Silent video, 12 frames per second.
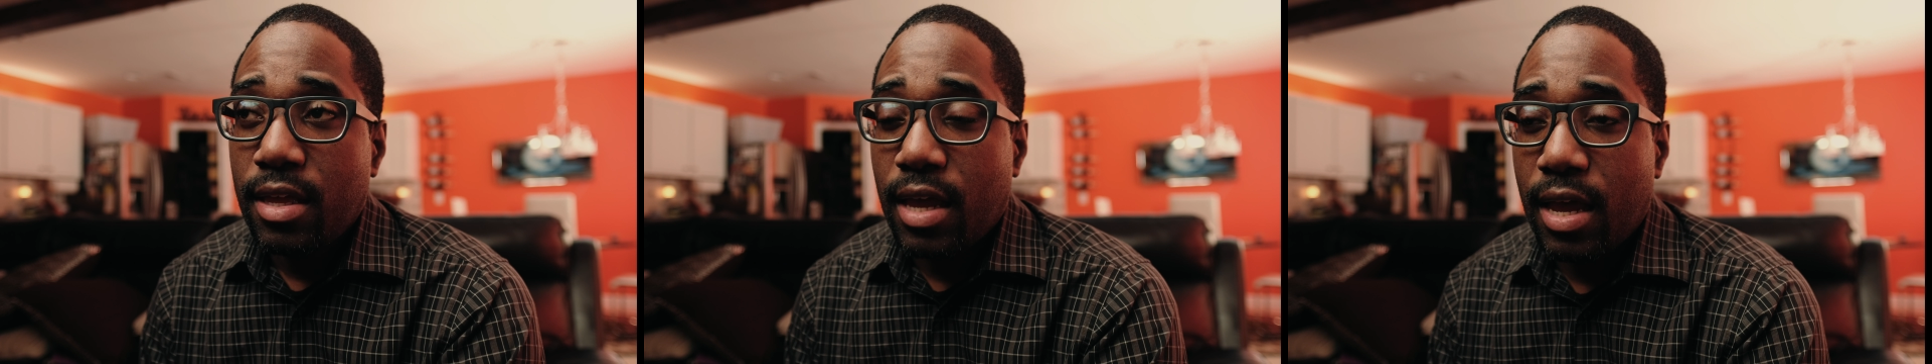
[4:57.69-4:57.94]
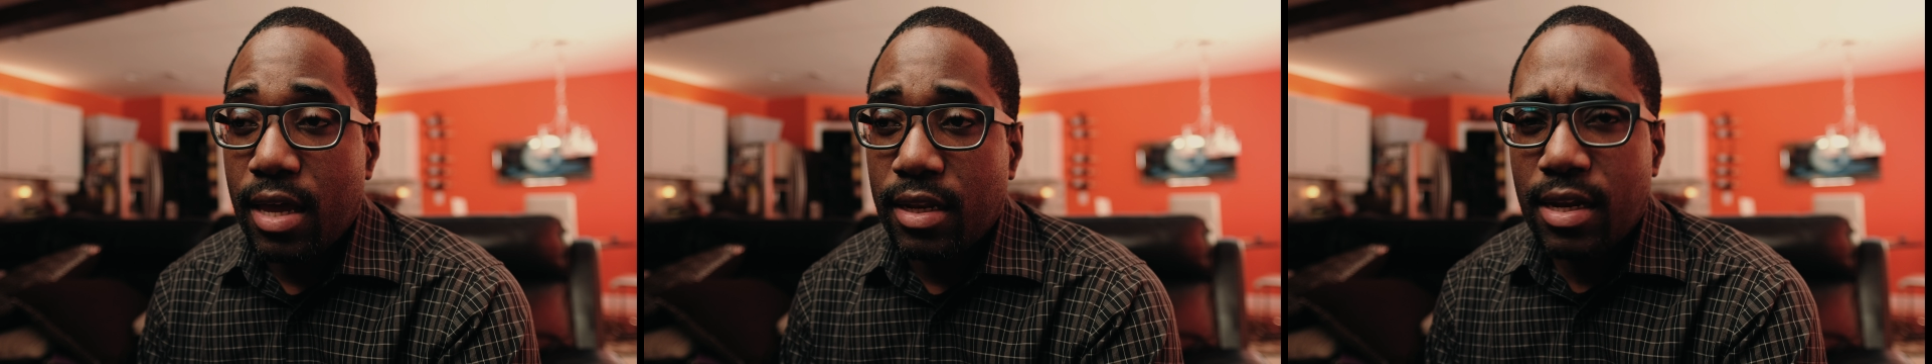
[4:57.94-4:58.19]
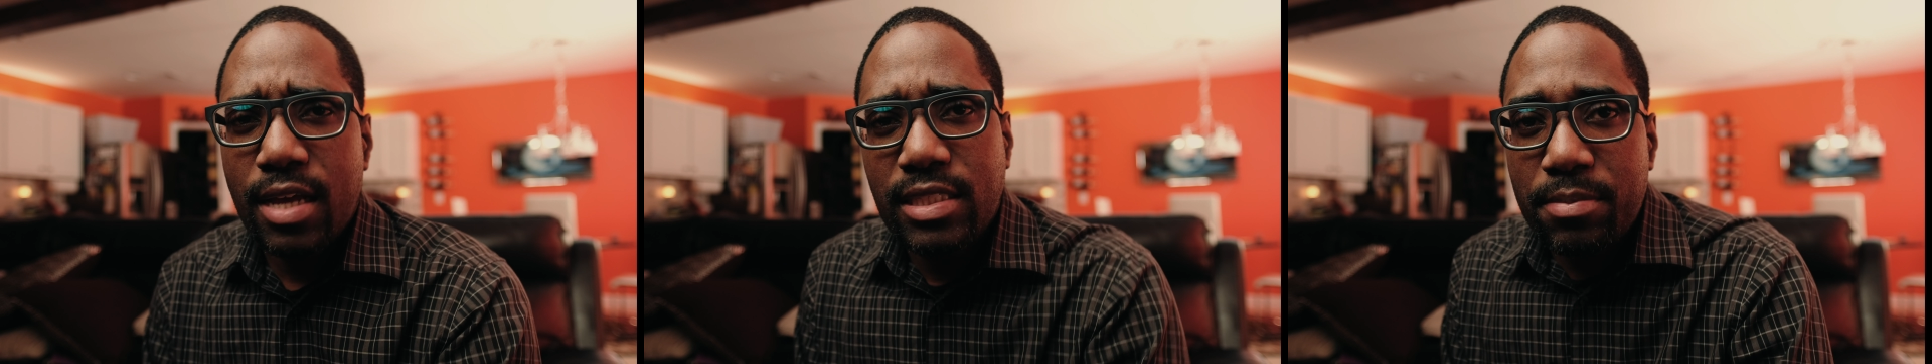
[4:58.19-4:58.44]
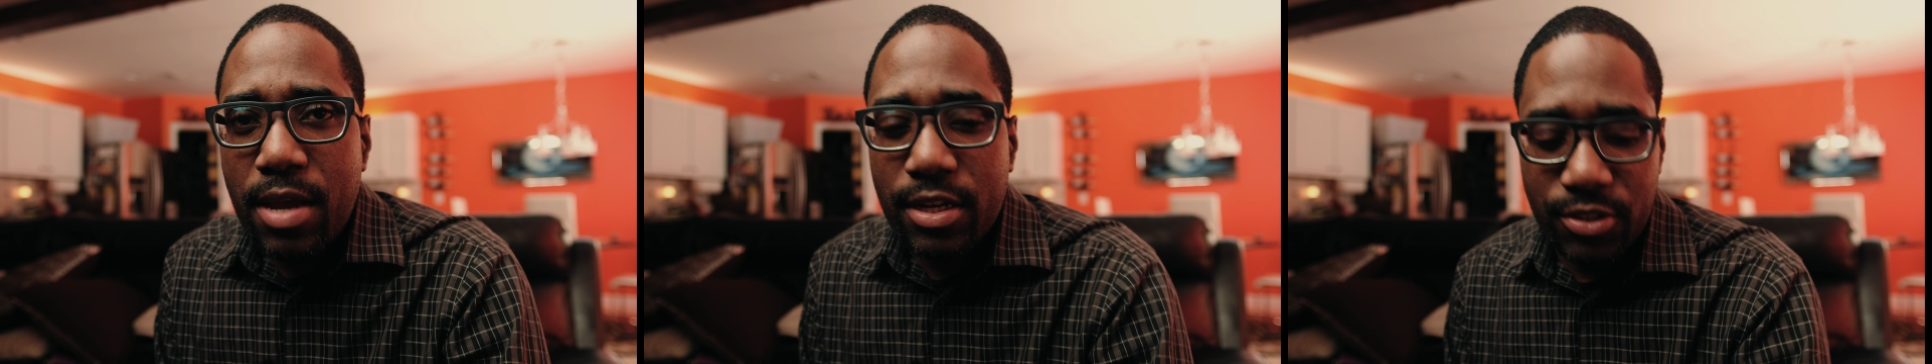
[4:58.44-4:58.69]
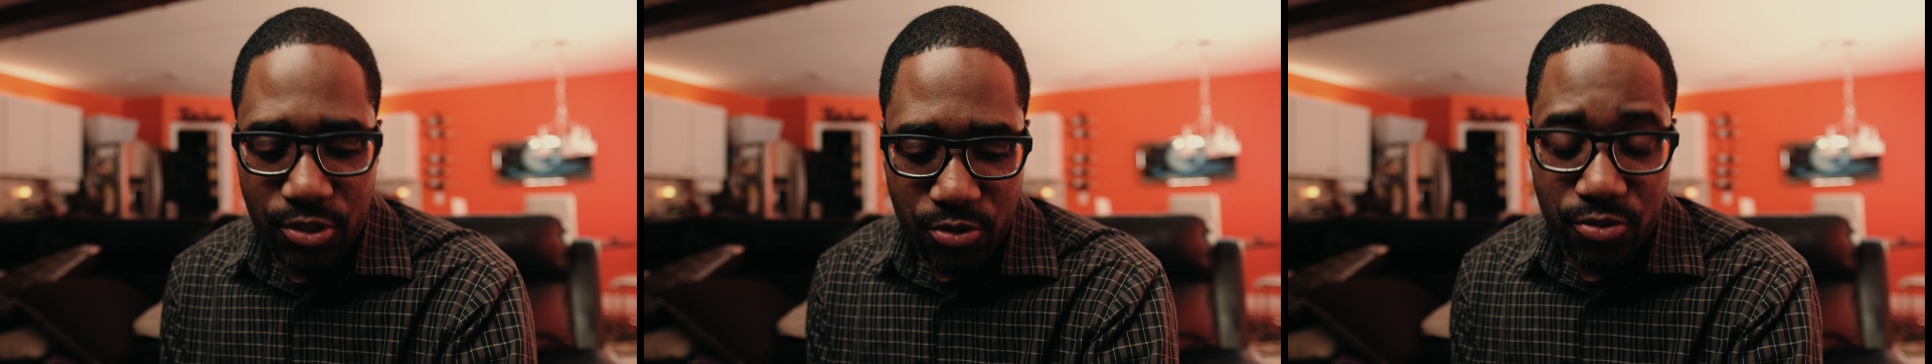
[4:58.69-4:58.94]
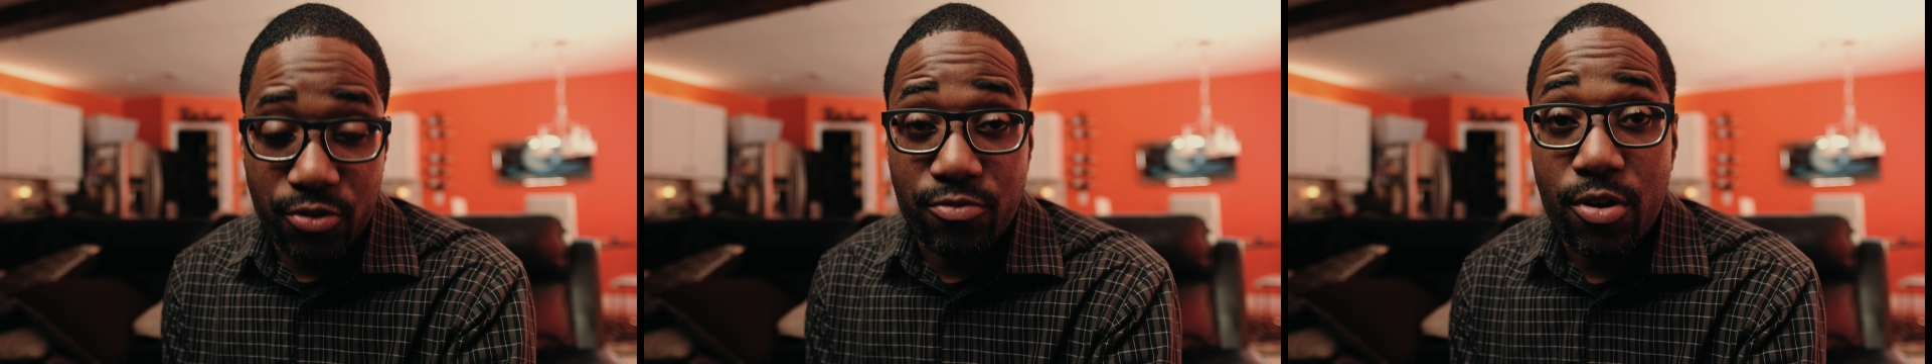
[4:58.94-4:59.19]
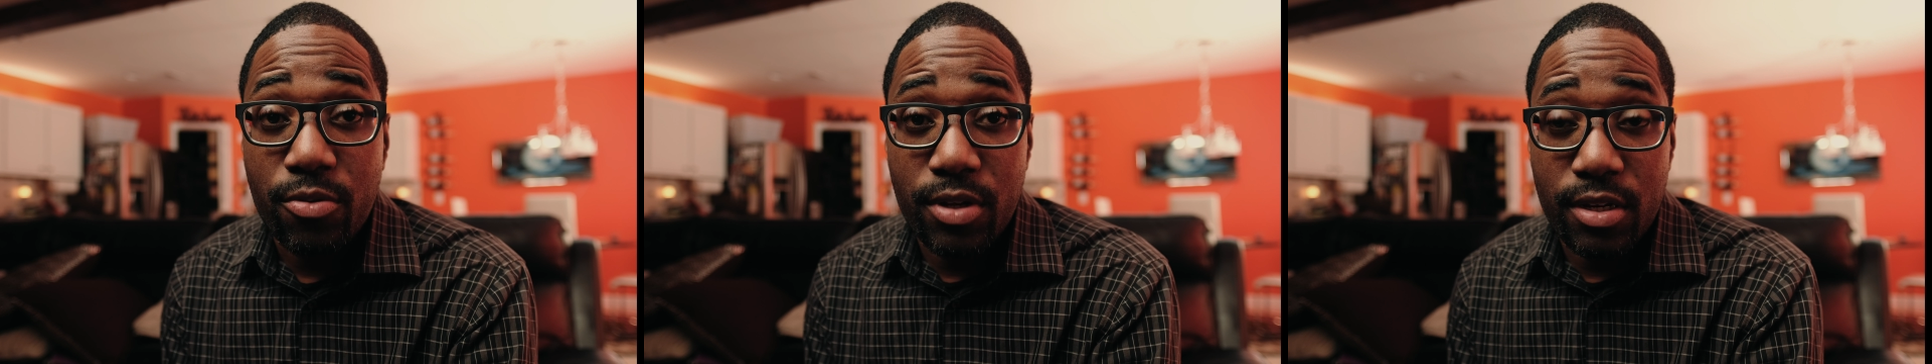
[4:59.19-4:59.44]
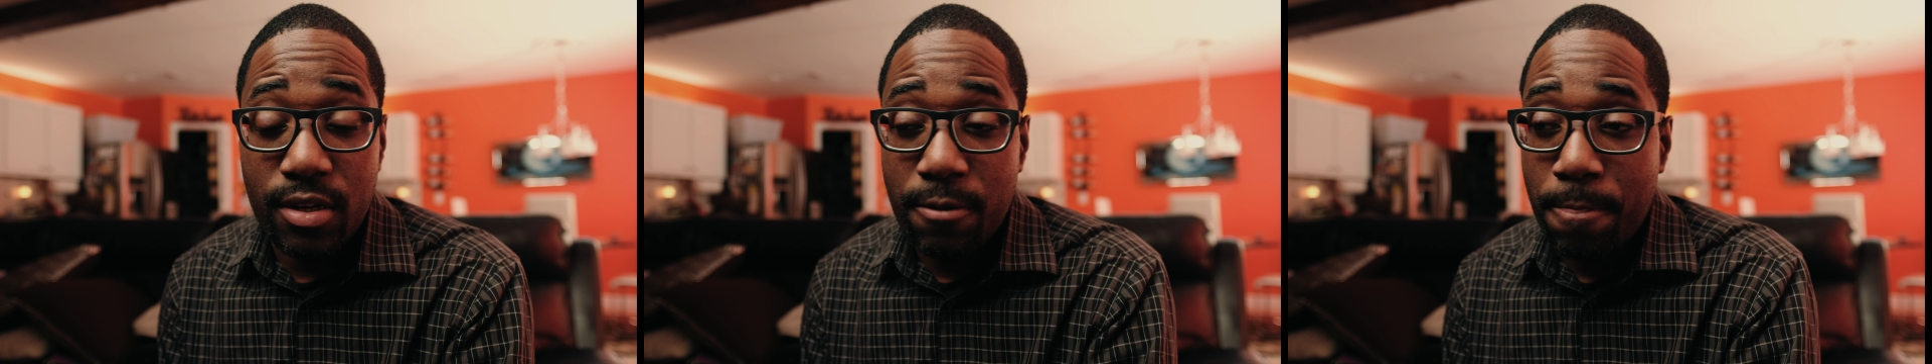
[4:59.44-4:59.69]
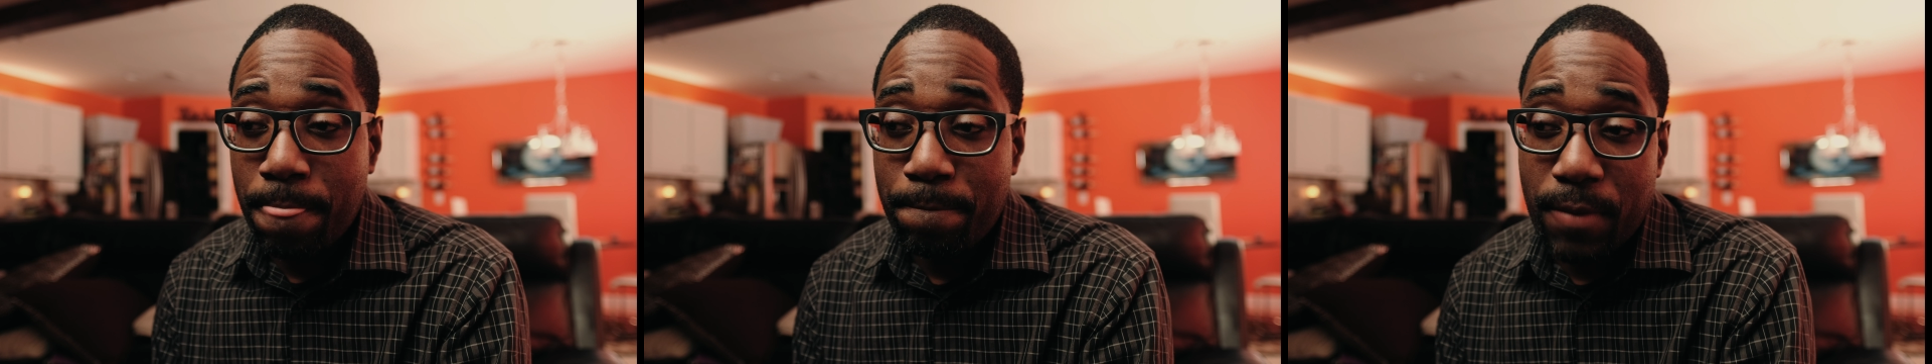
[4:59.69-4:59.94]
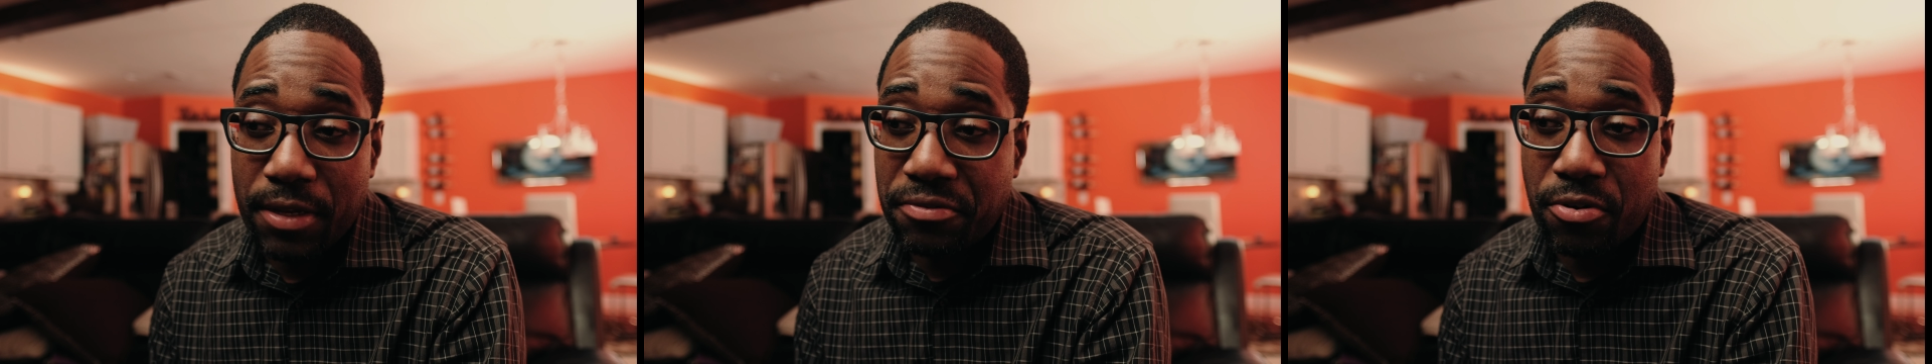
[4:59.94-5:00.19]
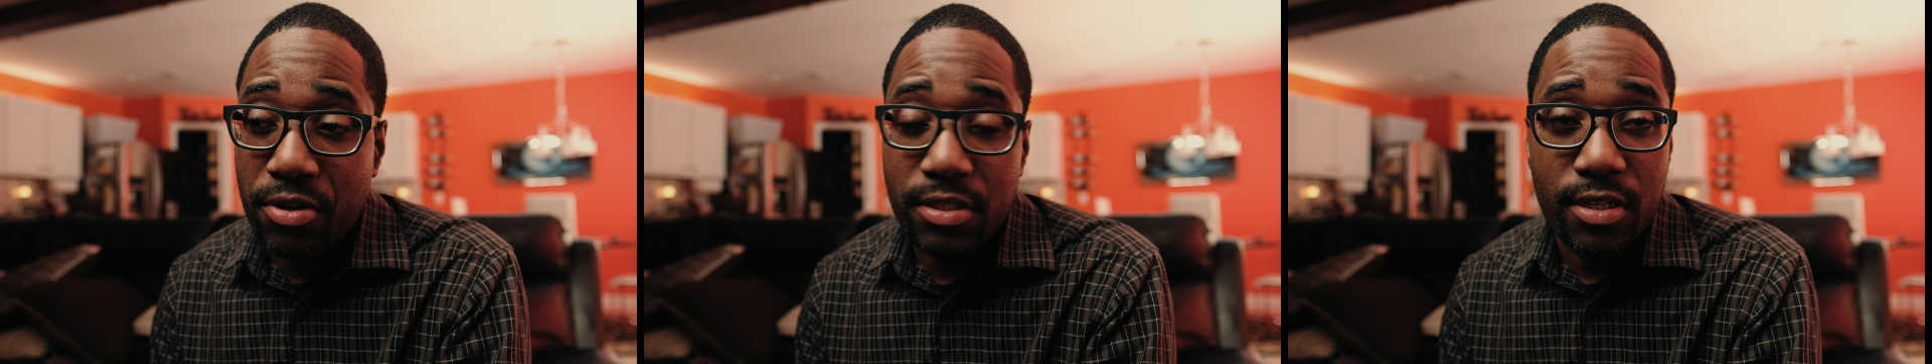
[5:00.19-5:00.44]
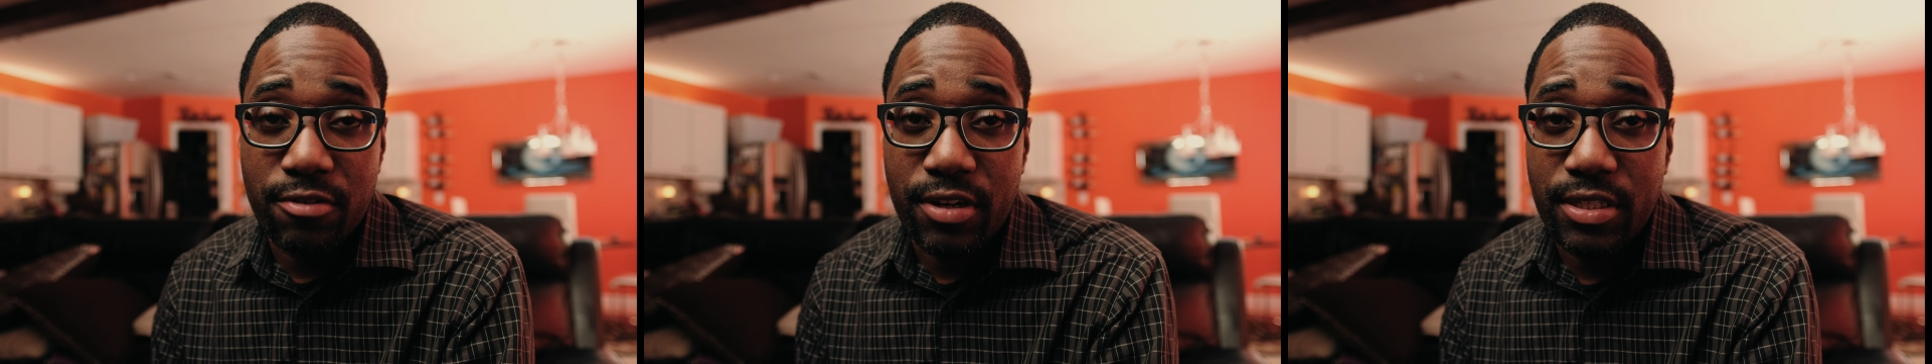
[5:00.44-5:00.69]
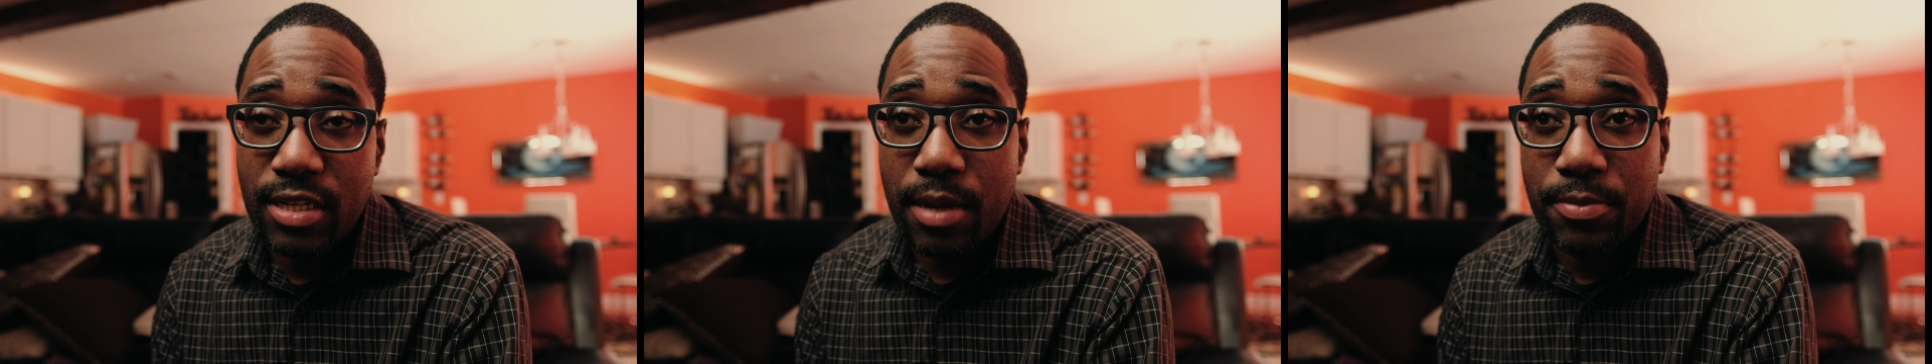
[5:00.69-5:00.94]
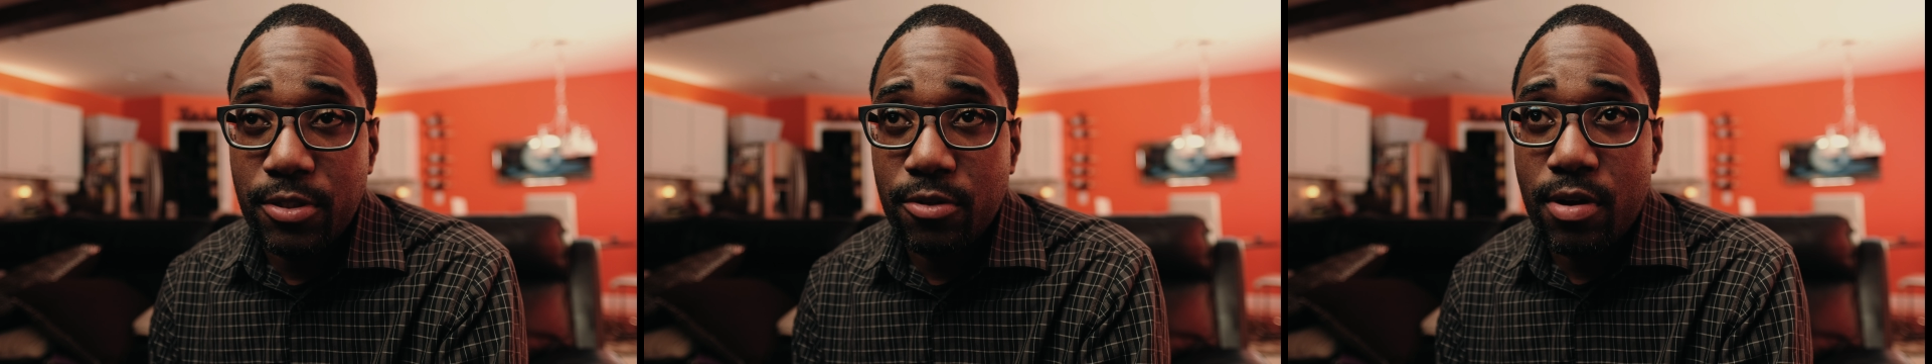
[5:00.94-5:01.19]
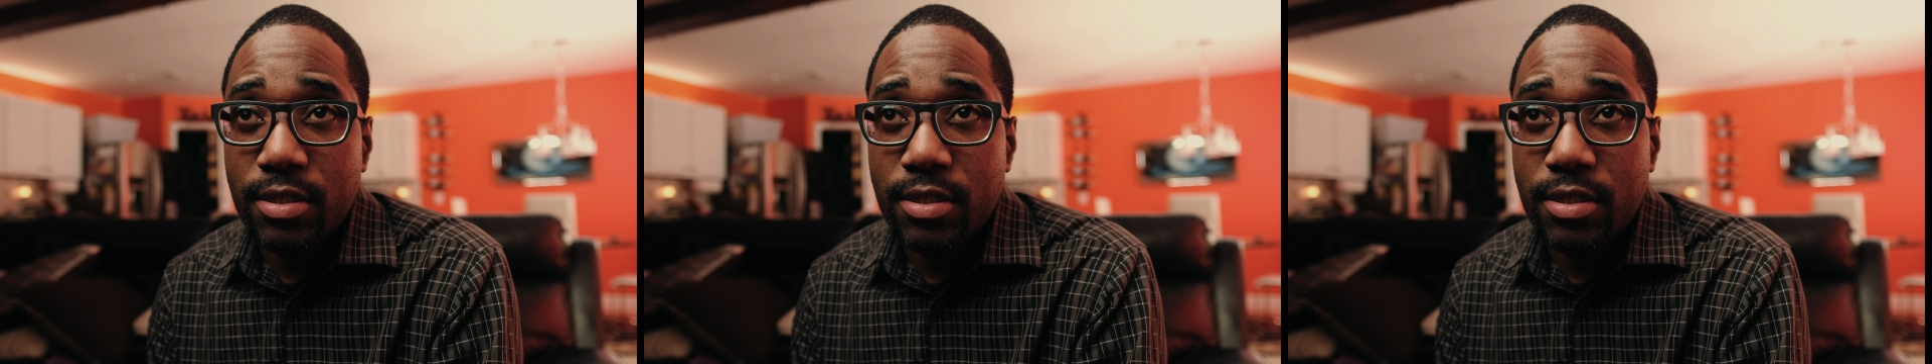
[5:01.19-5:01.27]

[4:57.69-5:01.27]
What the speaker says: And the last time I actually used the Ronin, And the Ronin did a great job too.